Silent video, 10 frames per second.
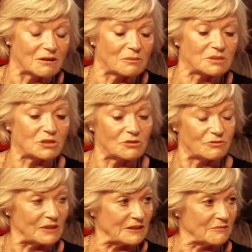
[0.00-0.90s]
was a good
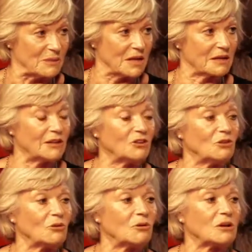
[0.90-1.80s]
friend of mine. He
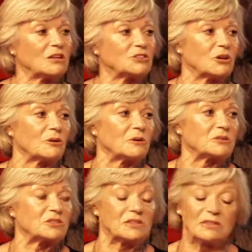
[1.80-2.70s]
knew all our
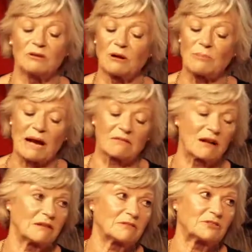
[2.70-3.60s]
jokes. He knew our
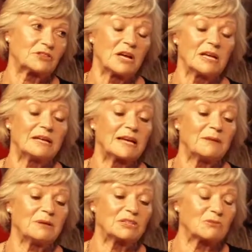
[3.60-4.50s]
backgrounds. He
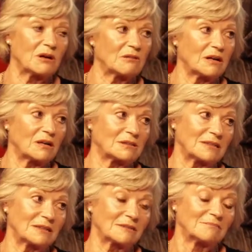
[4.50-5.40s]
came into our
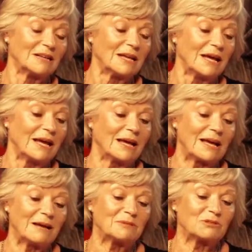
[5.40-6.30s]
rehearsing. He
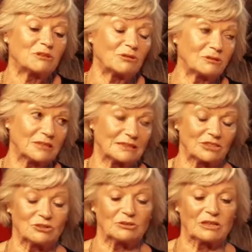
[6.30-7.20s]
came to recording
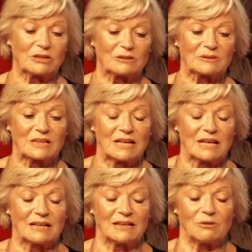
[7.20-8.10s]
studios.
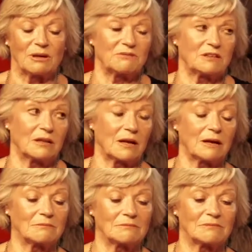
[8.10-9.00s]
He knew
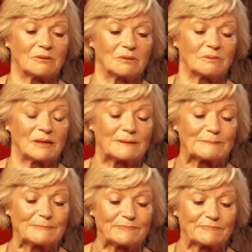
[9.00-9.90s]
everything.
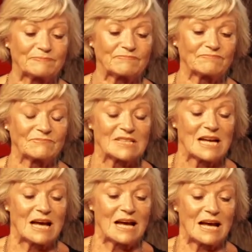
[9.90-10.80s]
Um,
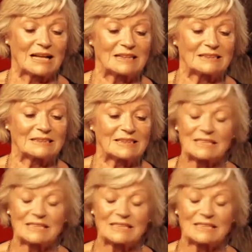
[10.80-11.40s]
and they